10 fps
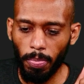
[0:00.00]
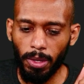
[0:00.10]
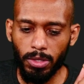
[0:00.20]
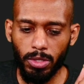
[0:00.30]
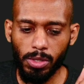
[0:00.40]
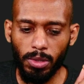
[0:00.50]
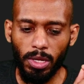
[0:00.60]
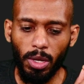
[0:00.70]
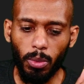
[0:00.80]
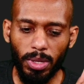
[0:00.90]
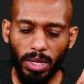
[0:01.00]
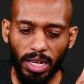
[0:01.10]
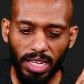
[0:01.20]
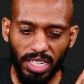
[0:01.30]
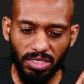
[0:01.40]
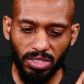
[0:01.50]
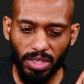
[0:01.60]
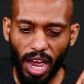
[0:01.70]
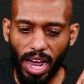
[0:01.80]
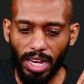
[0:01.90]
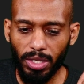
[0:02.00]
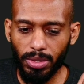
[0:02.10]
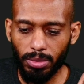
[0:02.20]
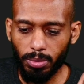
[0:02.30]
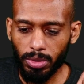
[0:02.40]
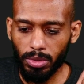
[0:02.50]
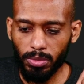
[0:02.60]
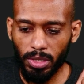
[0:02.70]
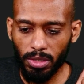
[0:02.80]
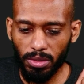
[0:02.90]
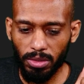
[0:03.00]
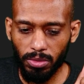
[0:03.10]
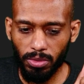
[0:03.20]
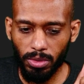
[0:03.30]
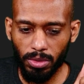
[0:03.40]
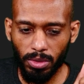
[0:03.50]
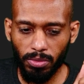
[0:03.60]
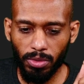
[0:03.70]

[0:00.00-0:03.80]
So we'll get the icon put on here and for